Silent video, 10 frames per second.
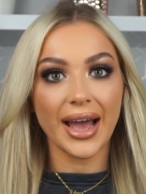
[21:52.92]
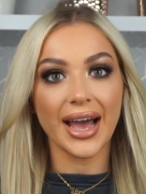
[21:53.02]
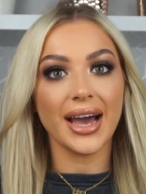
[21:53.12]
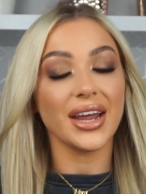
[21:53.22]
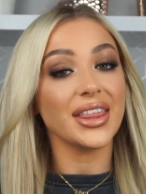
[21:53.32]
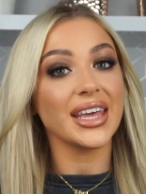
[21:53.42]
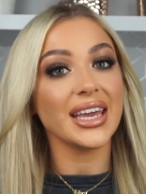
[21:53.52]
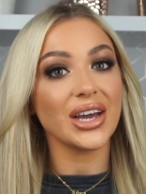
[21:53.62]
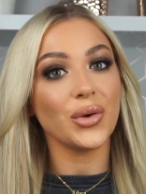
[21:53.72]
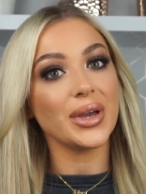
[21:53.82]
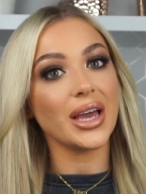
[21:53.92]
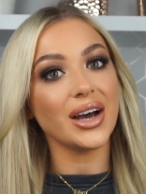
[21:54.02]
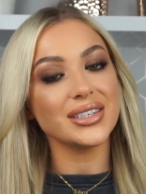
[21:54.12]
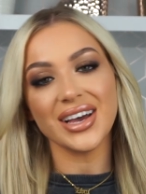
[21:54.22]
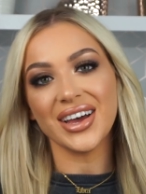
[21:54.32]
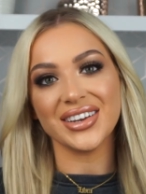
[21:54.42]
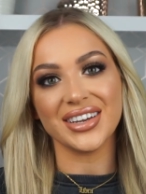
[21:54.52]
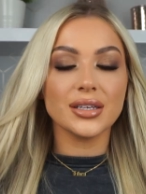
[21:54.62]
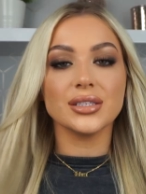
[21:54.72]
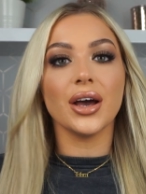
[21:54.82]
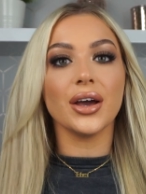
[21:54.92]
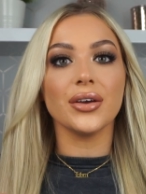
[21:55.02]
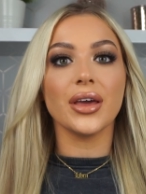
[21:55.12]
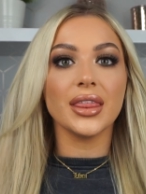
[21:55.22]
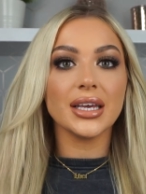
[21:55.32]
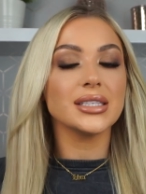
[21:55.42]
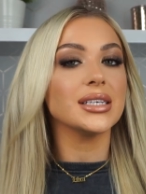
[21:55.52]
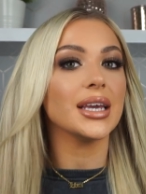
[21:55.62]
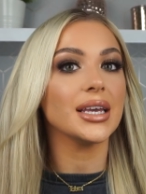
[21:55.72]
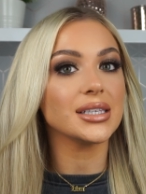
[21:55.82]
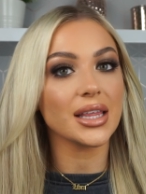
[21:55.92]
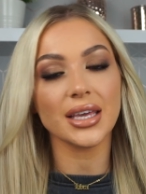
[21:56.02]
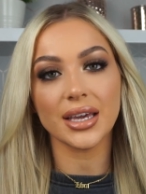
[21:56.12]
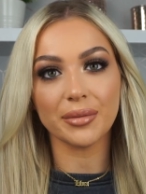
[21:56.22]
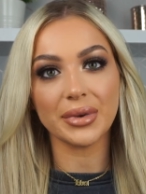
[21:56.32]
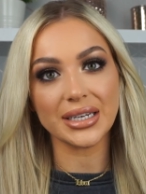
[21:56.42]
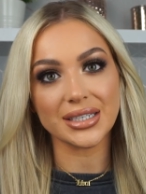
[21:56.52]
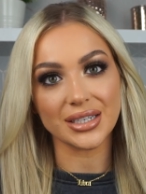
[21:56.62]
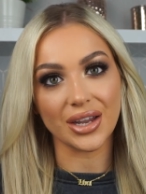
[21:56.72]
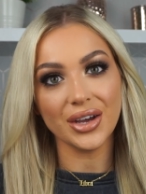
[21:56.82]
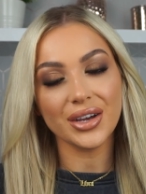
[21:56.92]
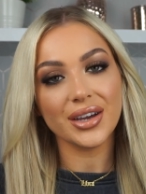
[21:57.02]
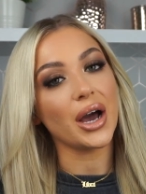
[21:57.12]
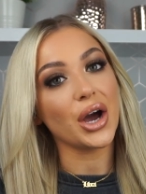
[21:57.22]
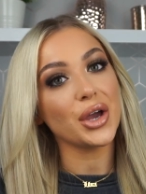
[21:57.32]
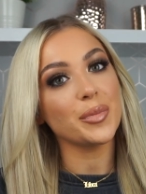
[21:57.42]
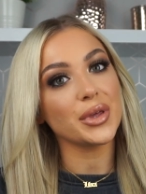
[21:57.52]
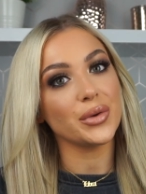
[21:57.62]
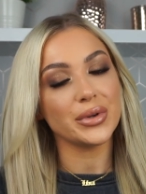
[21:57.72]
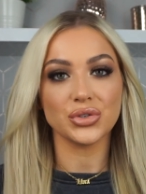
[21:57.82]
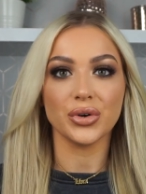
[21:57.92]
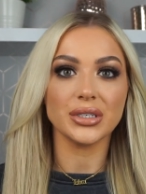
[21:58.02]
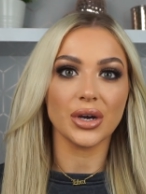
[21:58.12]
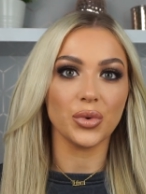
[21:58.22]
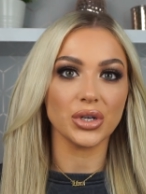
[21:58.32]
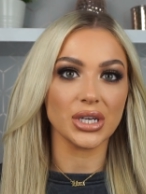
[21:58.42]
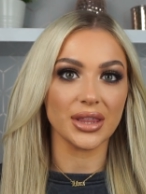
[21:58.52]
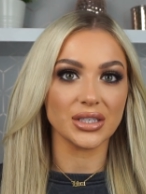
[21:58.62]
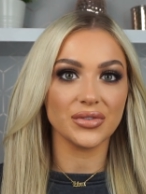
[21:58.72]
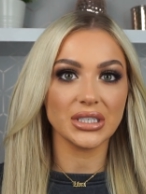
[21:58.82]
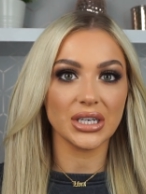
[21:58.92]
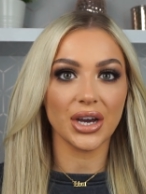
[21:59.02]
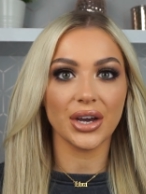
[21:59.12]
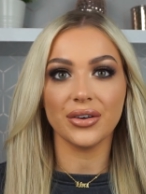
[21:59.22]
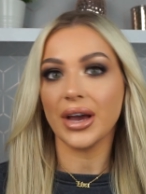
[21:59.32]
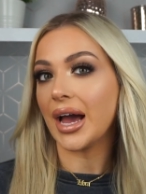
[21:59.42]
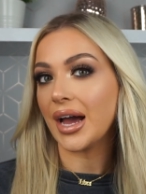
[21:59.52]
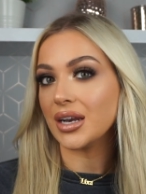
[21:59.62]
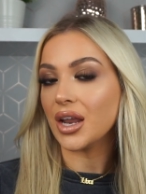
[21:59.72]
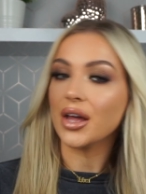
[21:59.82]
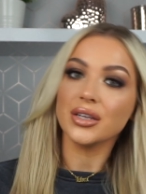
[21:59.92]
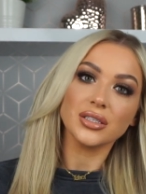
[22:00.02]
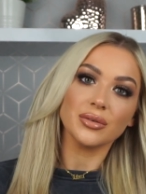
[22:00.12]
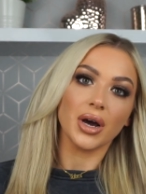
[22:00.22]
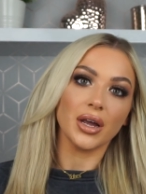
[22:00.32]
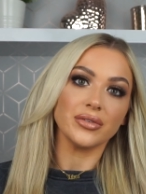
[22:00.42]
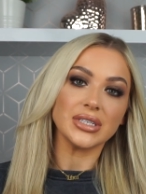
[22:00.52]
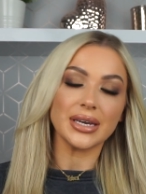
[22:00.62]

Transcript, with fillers: and I think we are done. So this is the completed look. I hope you enjoyed watching this video and learned some kind of